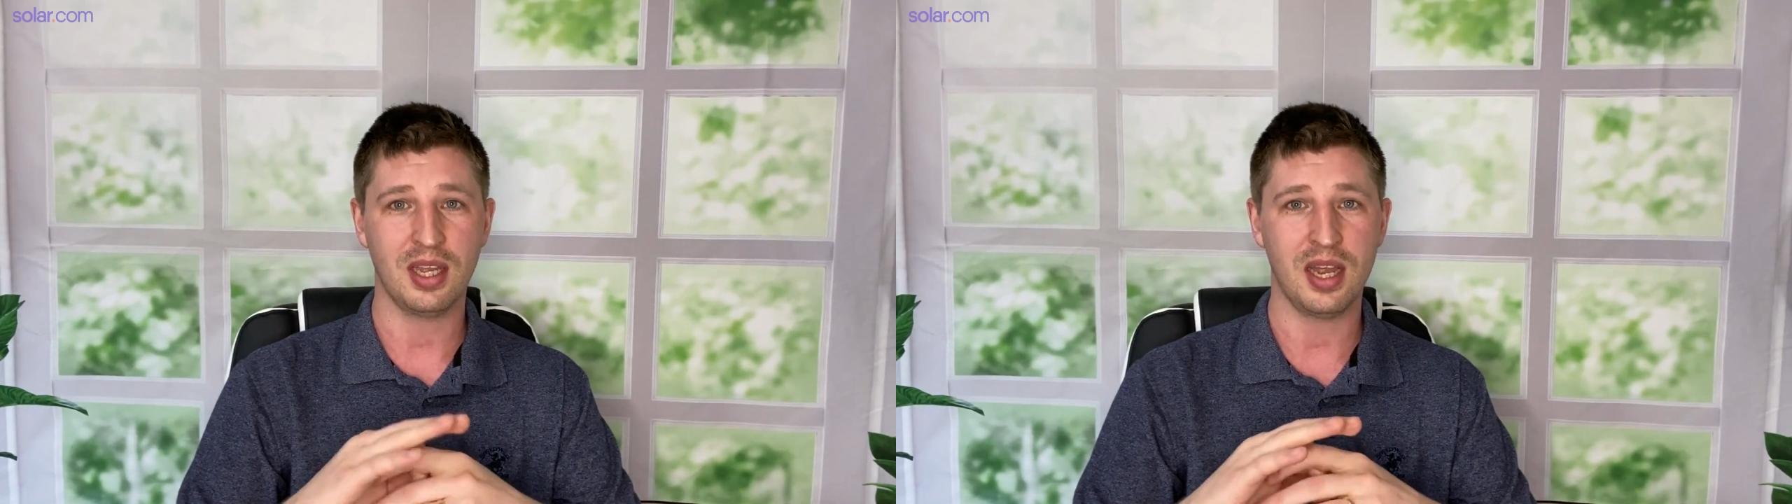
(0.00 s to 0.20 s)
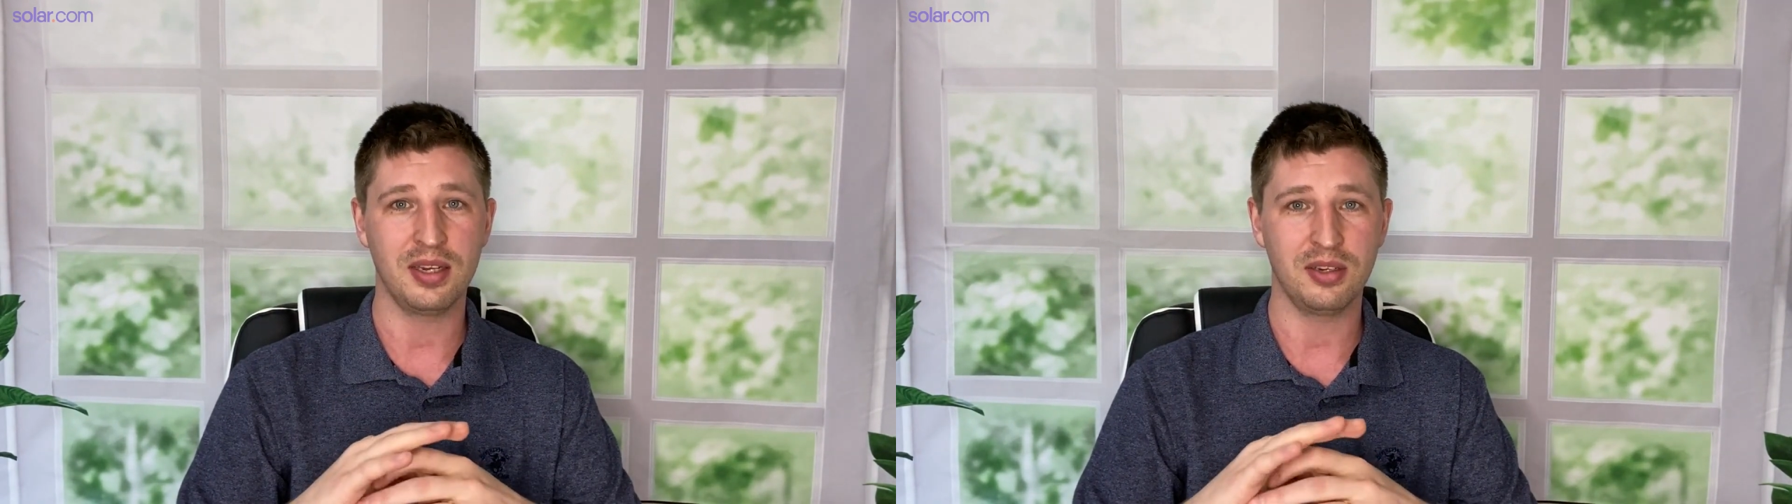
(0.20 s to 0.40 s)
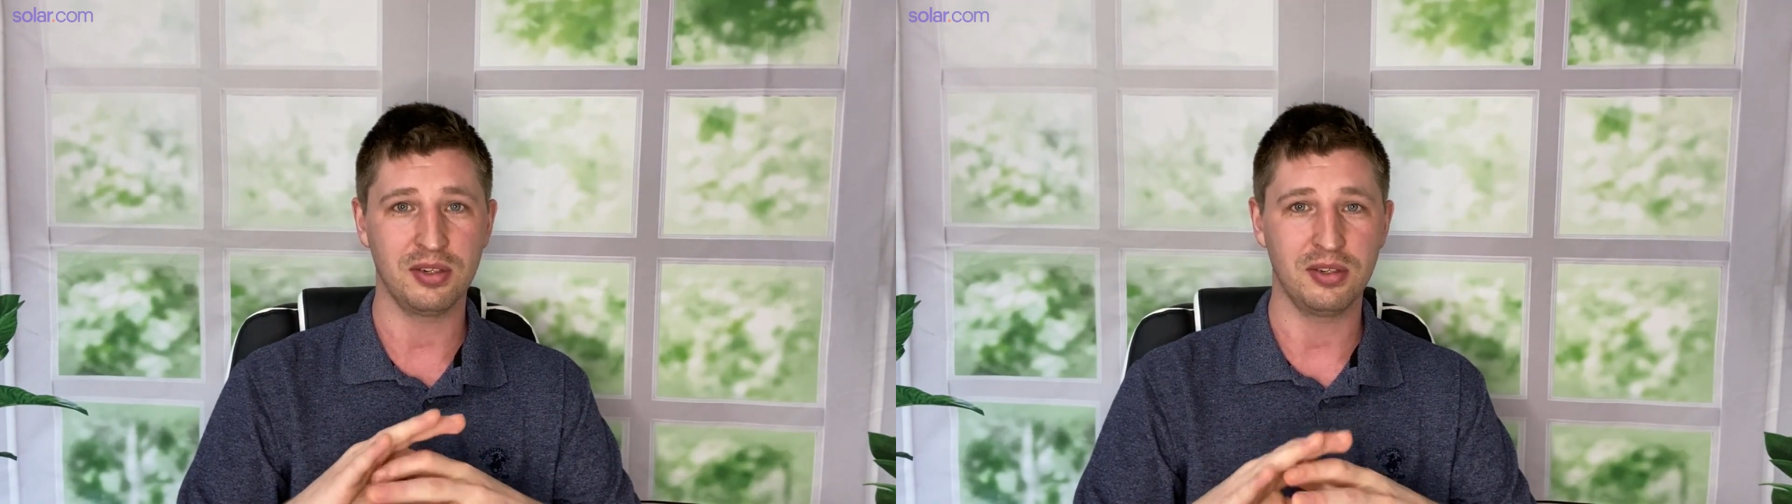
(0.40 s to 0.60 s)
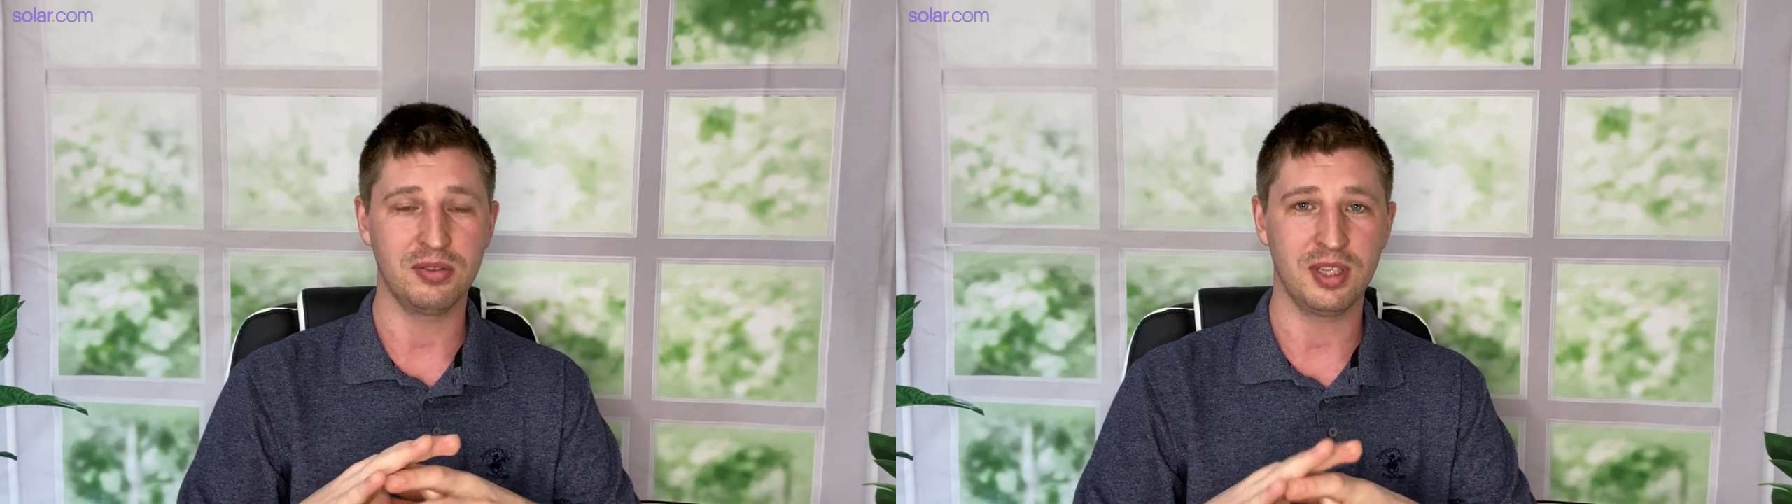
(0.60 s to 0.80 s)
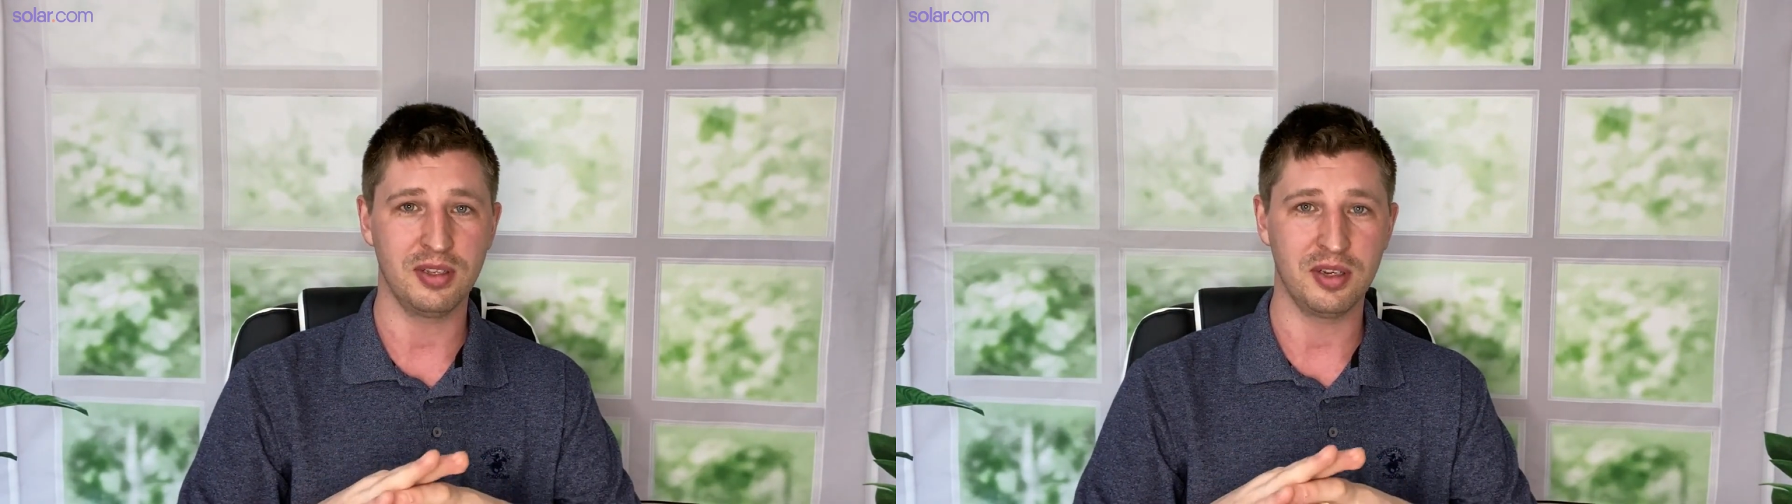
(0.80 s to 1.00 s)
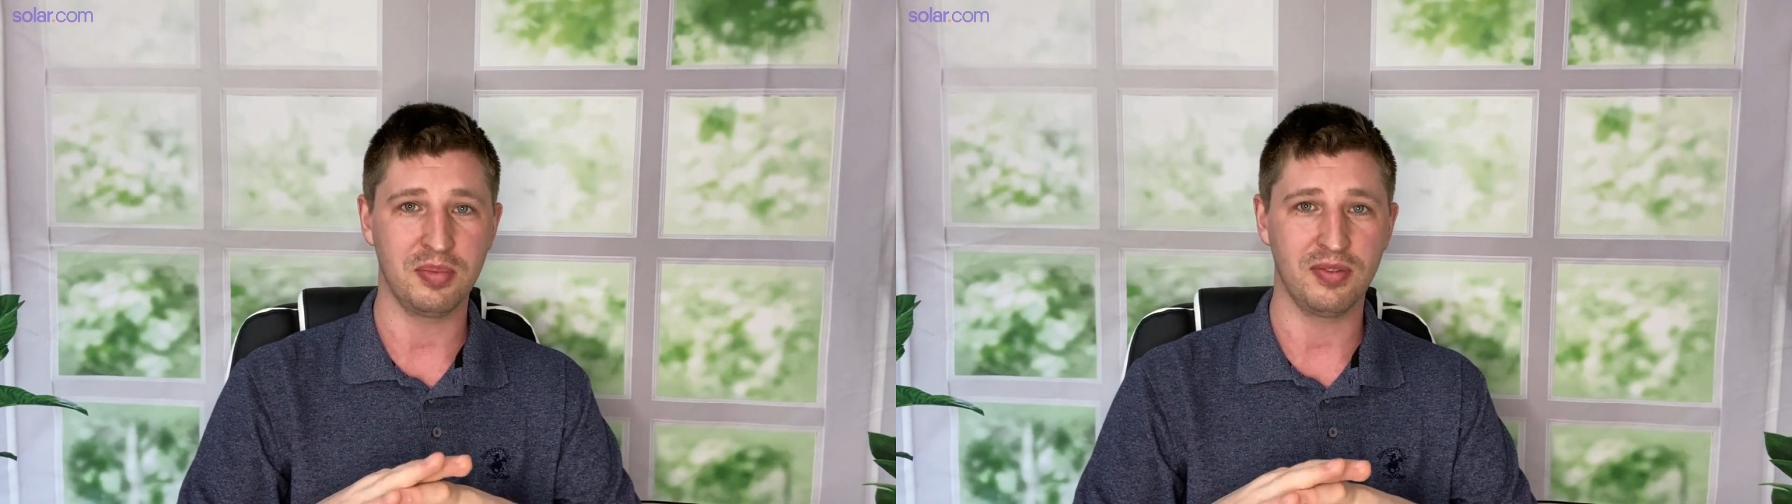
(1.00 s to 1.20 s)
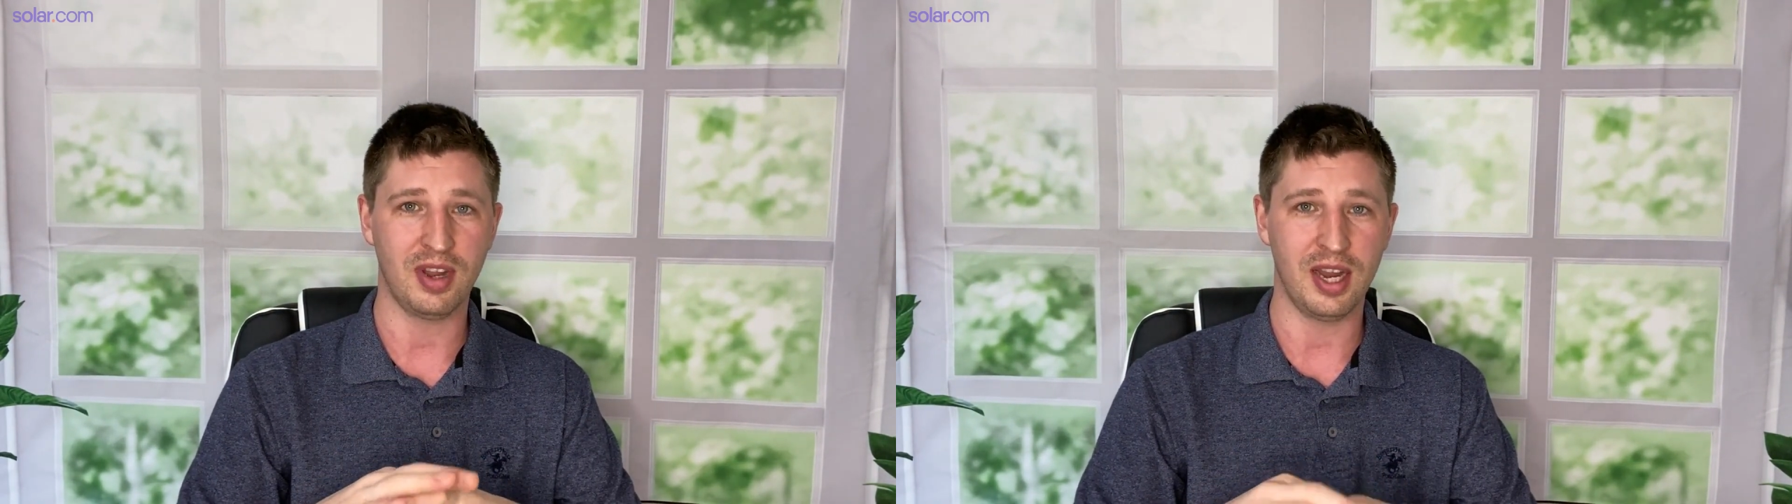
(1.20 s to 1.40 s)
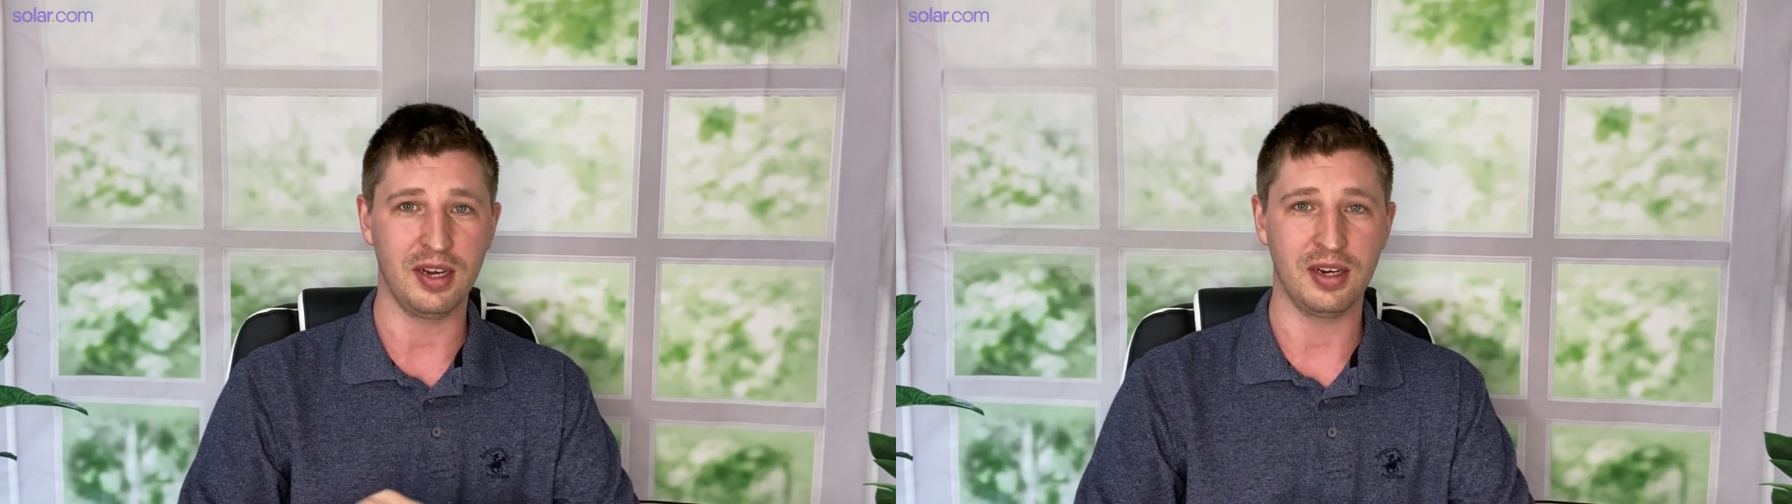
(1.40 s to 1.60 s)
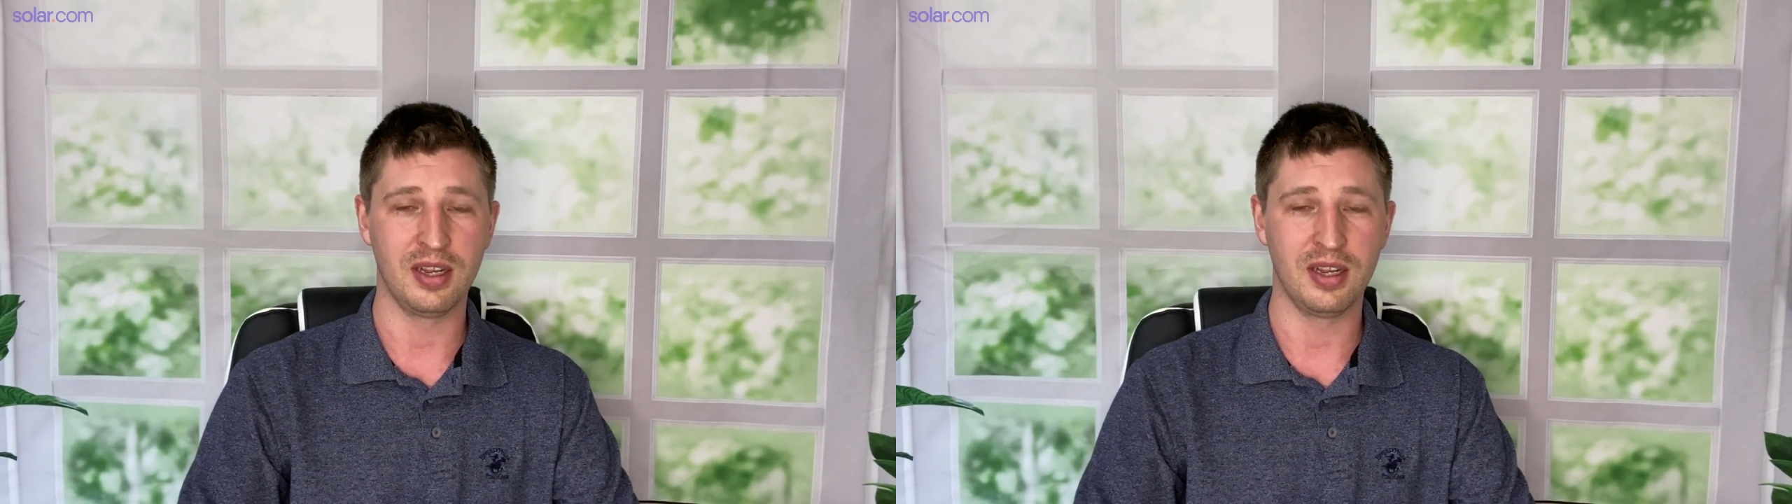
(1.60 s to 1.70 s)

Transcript: on your utility provider.